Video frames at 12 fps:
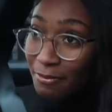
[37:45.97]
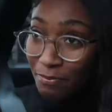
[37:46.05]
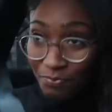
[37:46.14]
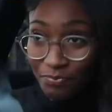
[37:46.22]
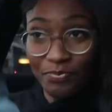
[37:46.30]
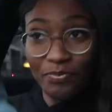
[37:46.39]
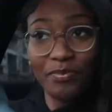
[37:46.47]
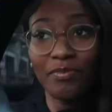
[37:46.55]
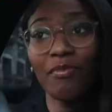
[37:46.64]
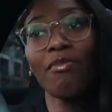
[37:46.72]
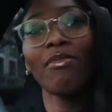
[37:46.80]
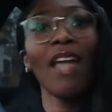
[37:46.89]

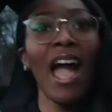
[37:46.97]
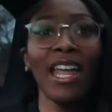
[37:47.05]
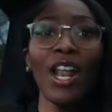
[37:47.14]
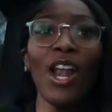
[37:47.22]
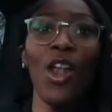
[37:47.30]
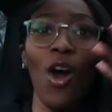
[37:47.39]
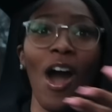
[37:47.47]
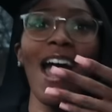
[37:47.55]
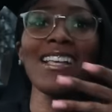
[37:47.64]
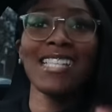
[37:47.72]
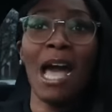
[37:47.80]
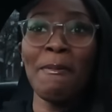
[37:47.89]
And a
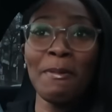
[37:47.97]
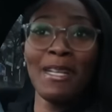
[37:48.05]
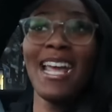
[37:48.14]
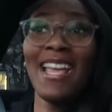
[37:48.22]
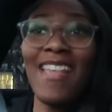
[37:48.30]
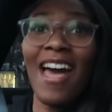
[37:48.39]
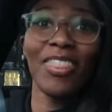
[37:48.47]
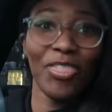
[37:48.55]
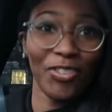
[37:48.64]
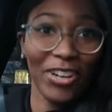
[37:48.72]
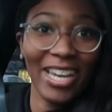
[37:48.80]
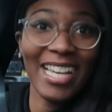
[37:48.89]
lot has happened in
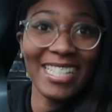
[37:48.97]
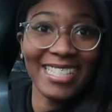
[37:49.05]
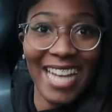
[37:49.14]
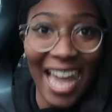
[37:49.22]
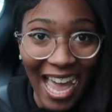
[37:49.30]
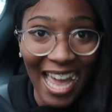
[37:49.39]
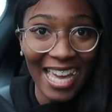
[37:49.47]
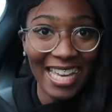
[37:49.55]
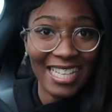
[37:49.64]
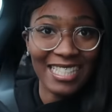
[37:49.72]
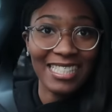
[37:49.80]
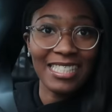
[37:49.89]
that 3
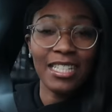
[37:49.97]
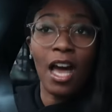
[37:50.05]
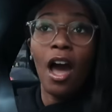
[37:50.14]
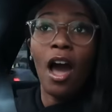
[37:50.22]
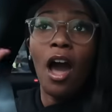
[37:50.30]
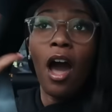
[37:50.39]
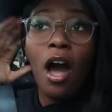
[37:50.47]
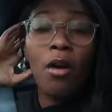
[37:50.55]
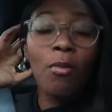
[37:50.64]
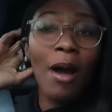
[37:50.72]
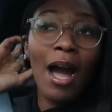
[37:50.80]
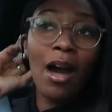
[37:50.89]
days.
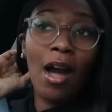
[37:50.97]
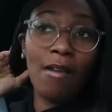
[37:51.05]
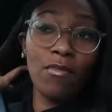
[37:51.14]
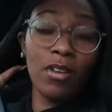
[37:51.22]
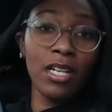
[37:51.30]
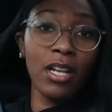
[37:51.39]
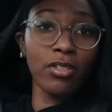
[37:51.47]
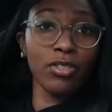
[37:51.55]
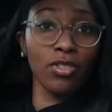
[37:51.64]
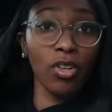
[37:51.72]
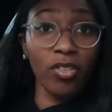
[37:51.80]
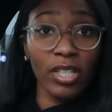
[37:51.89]
Wow, I'm running out
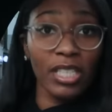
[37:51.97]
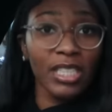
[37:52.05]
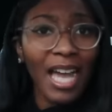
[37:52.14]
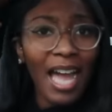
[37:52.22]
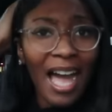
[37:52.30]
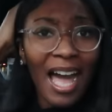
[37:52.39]
of storage.